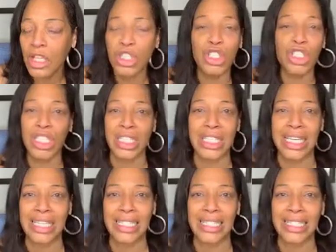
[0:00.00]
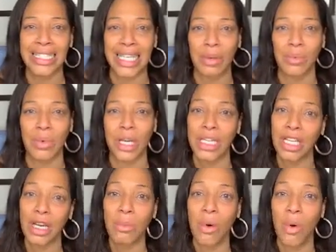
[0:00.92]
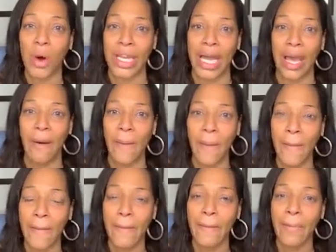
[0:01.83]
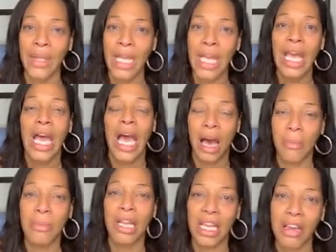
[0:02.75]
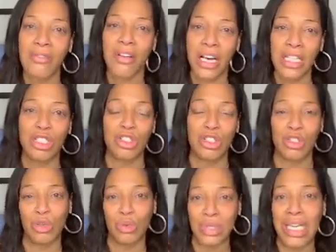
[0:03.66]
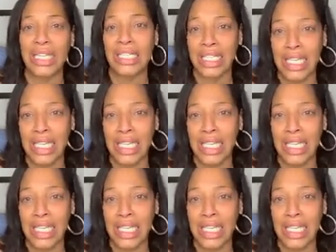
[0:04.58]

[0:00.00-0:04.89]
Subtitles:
do you need to sleep with? Come on now. How many of us do you need to